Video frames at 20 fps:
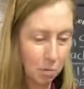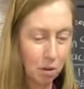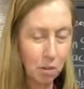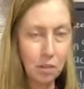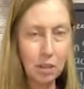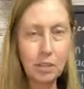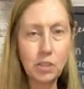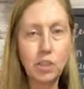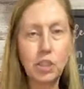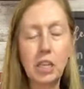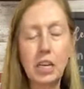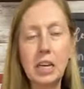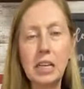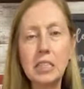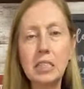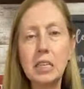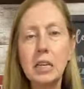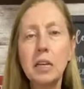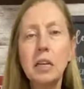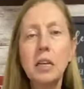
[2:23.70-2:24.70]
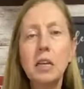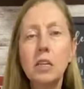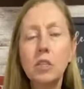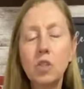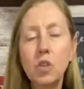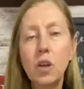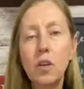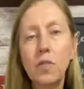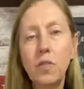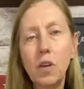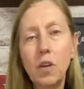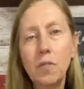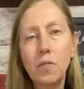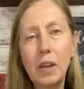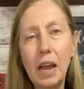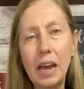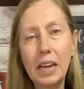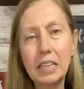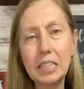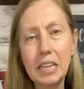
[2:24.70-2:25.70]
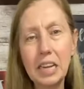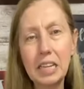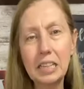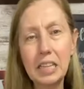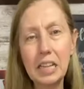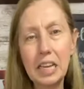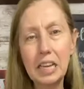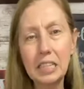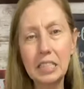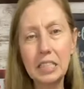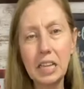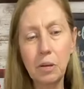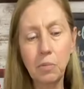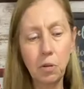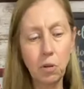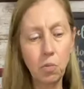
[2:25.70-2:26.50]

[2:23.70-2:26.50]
April. There she is. So if you have not done this,